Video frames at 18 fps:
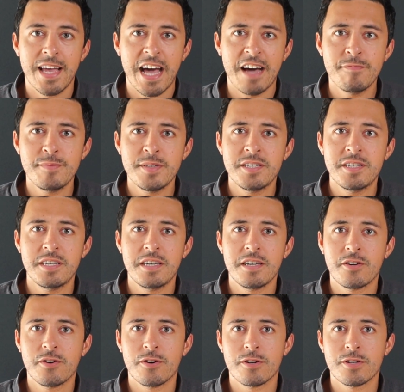I've been
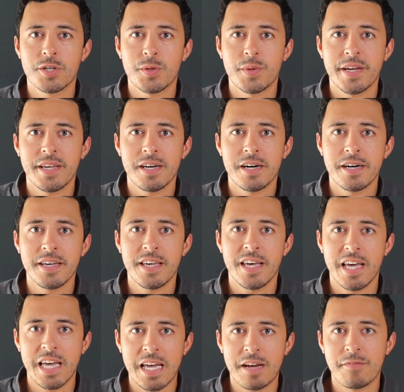seeing cursor AI
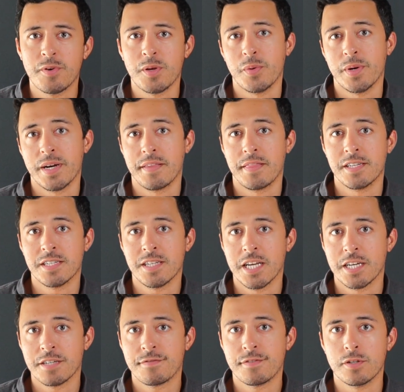everywhere these
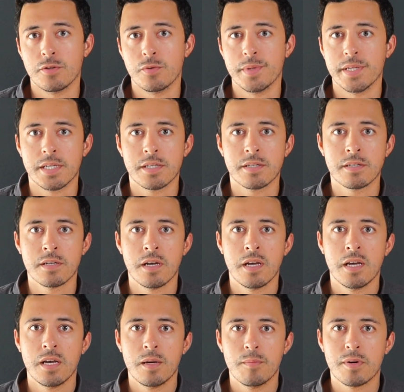last few weeks,
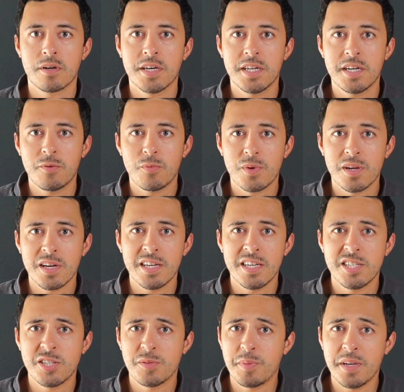but can it
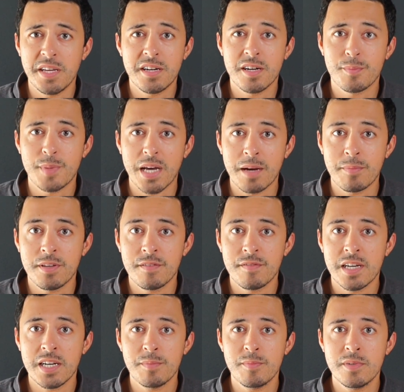really speed up app
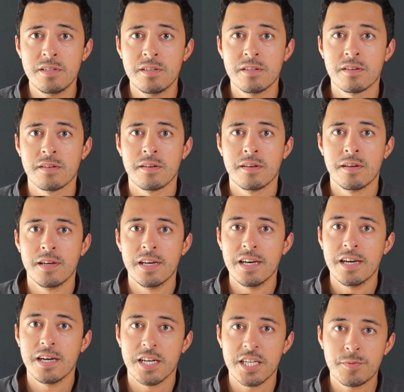development?
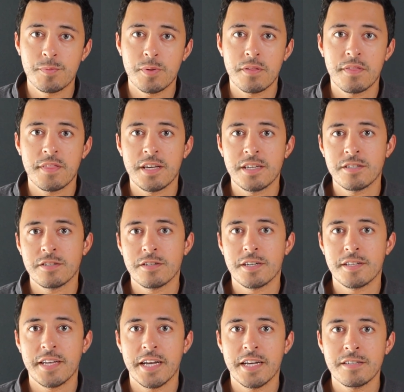Let's put things to the
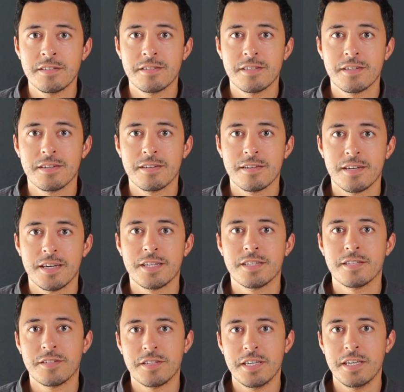test
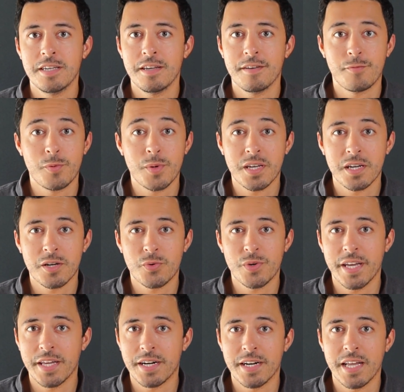and see if we can
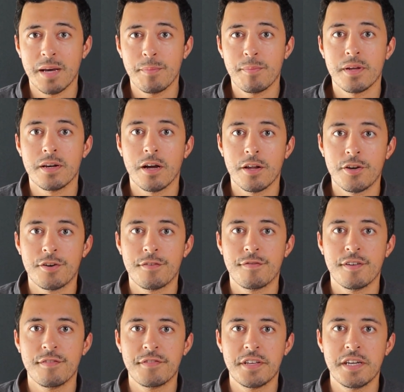create an app in under
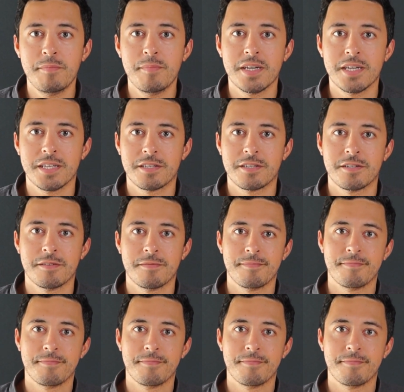15 minutes.